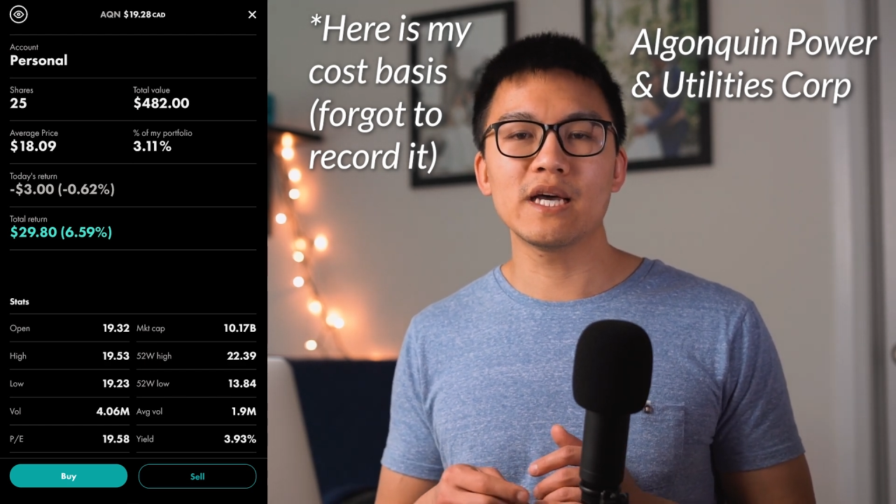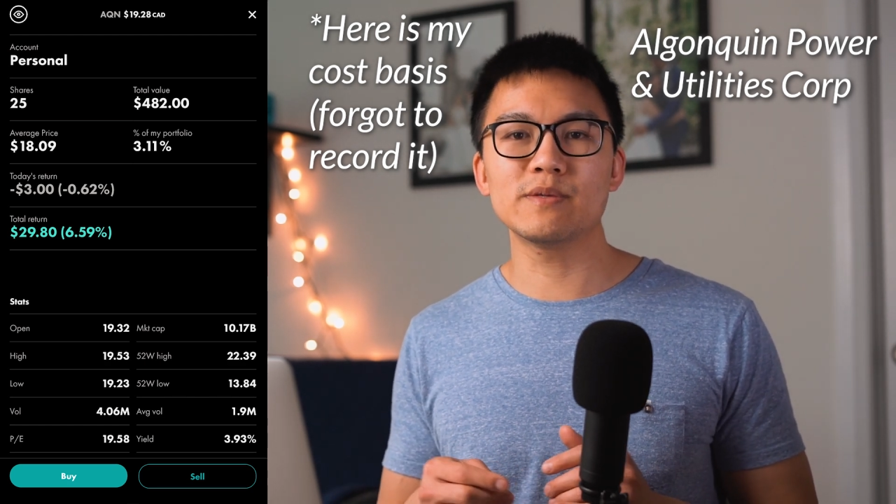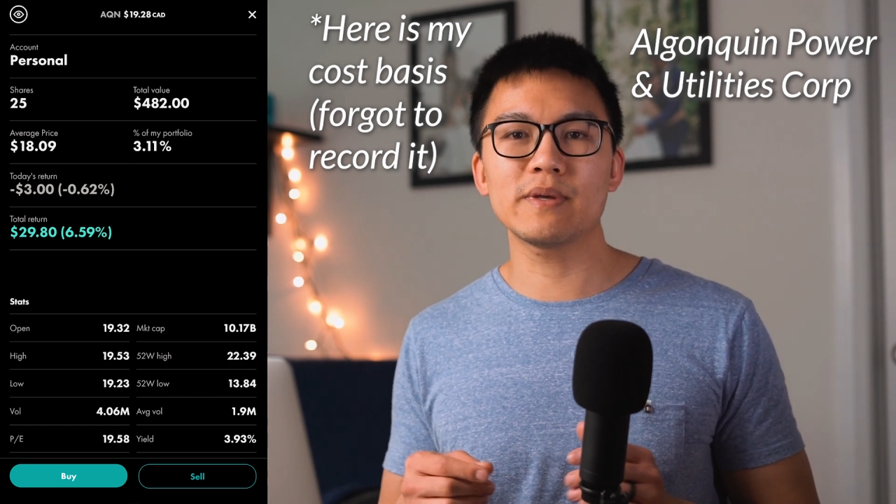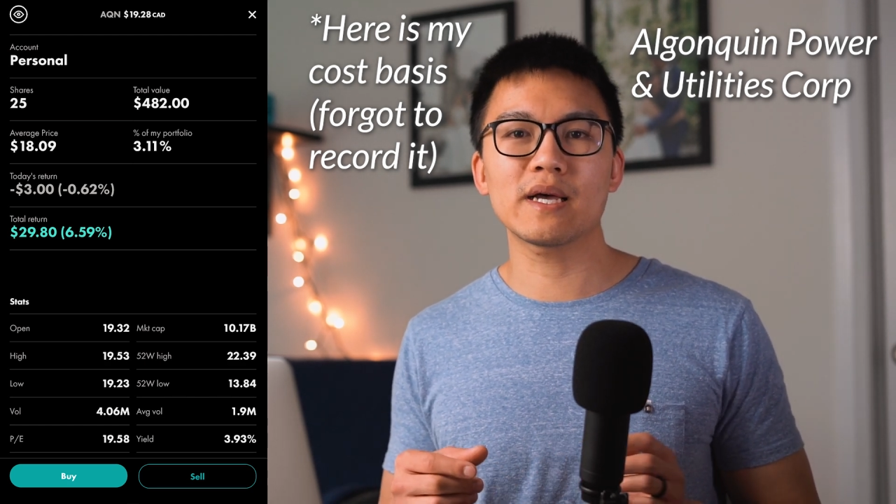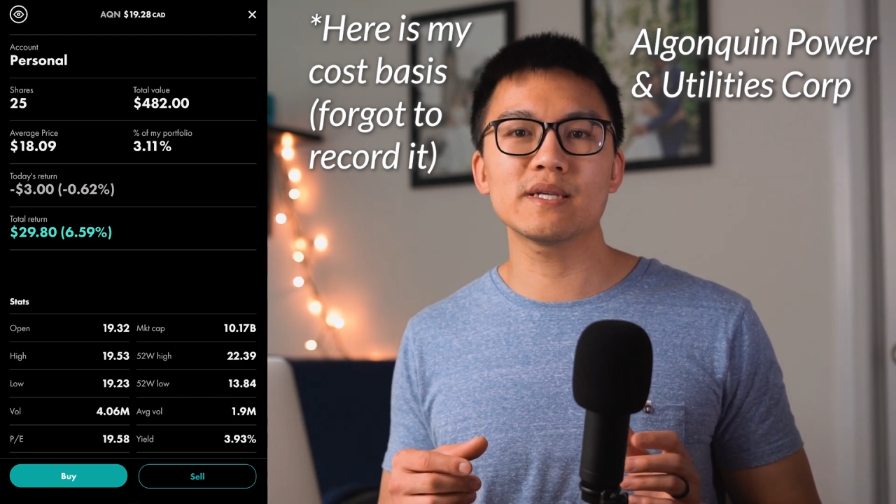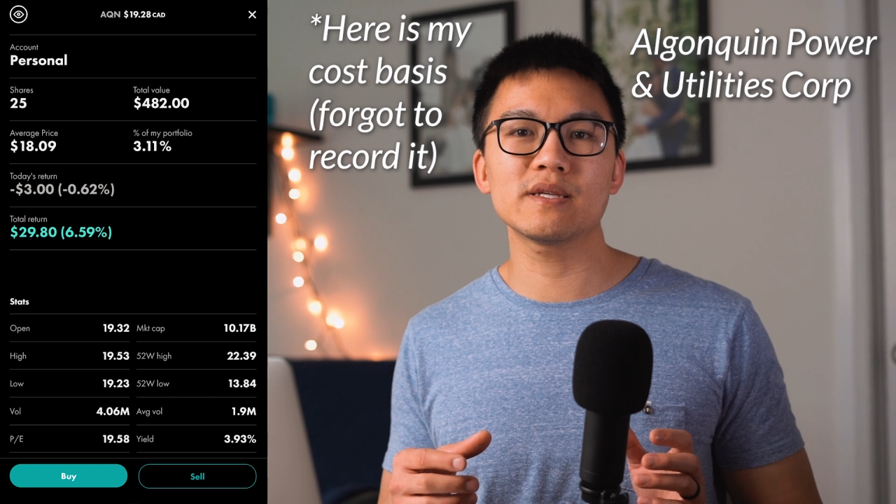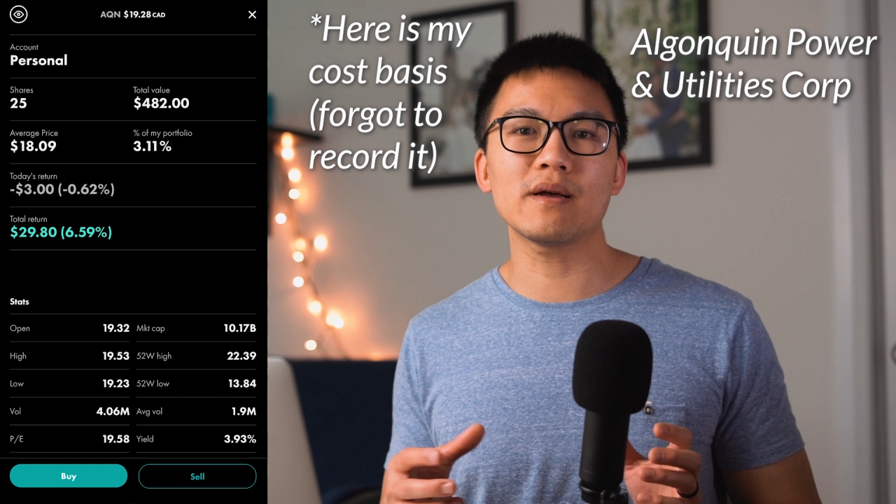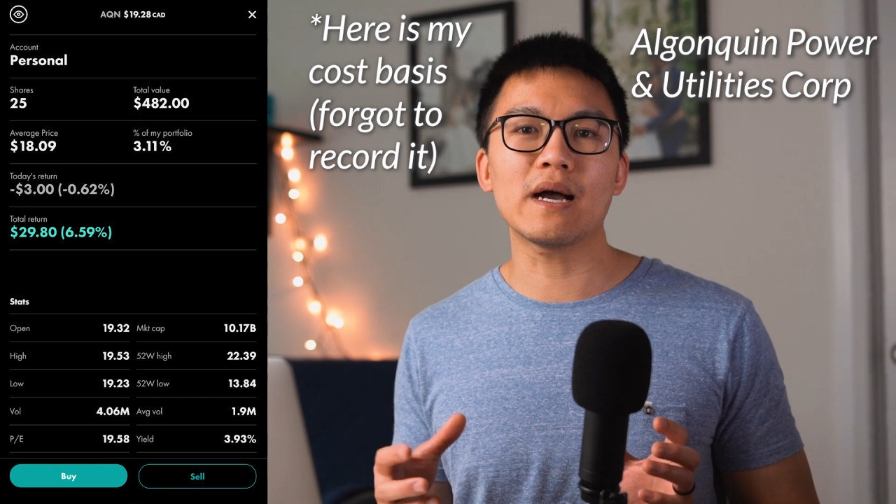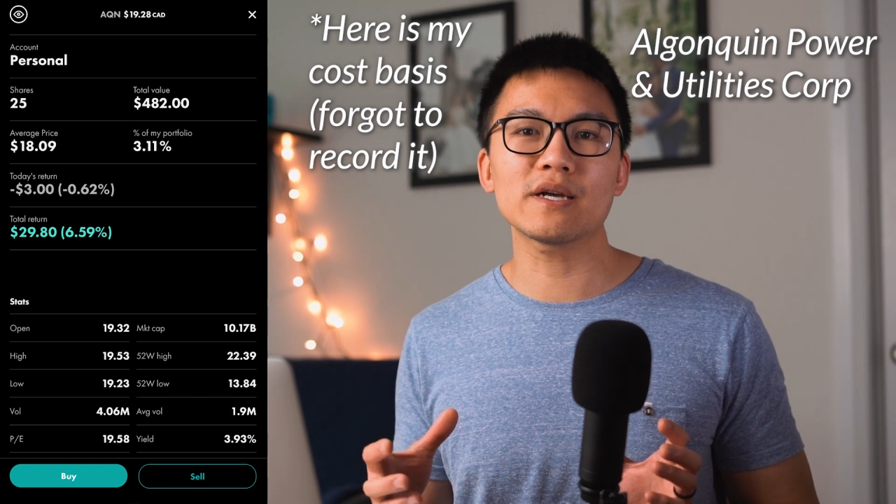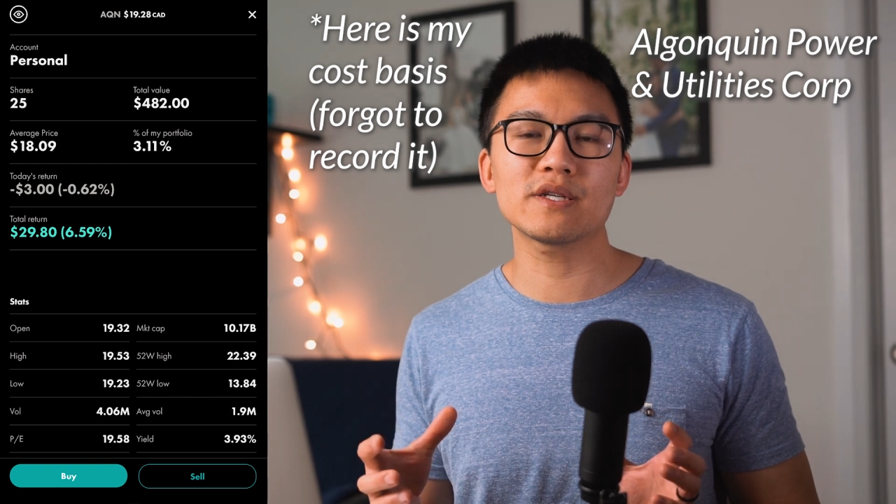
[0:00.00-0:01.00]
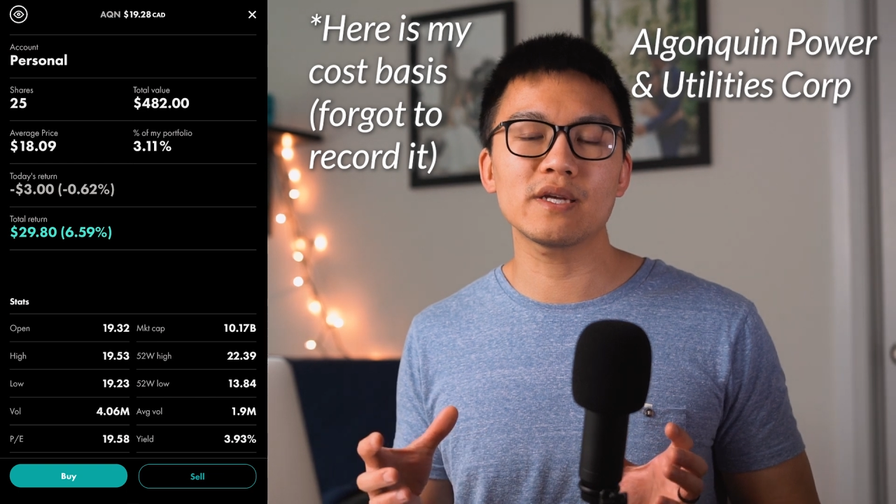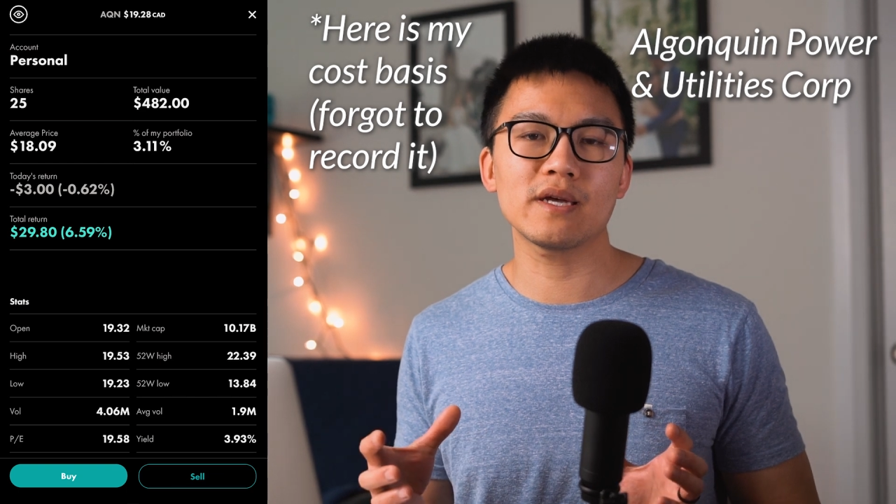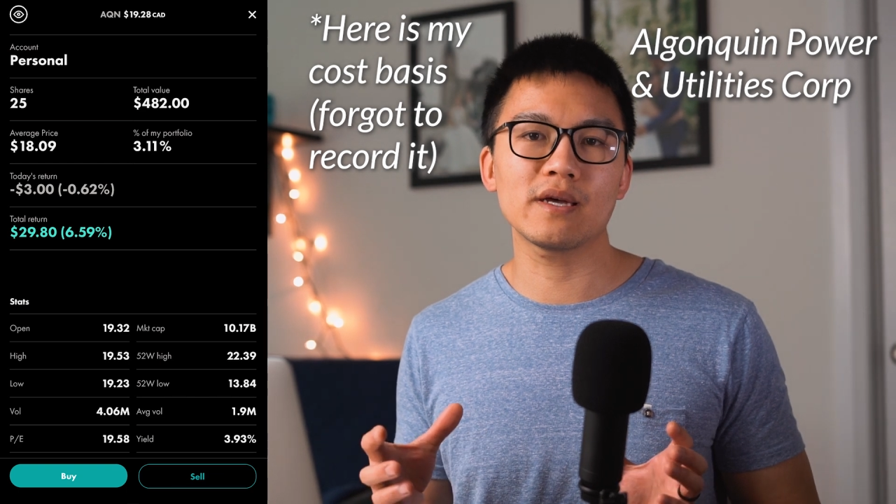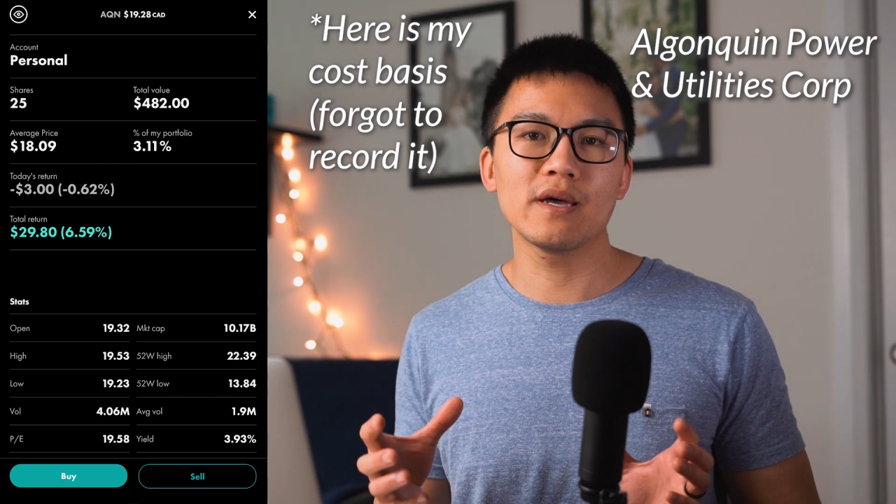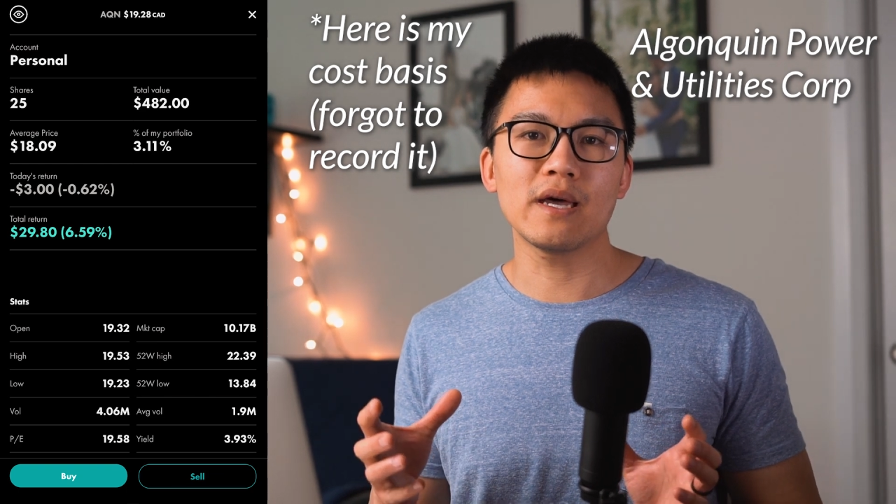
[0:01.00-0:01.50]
is because they're actually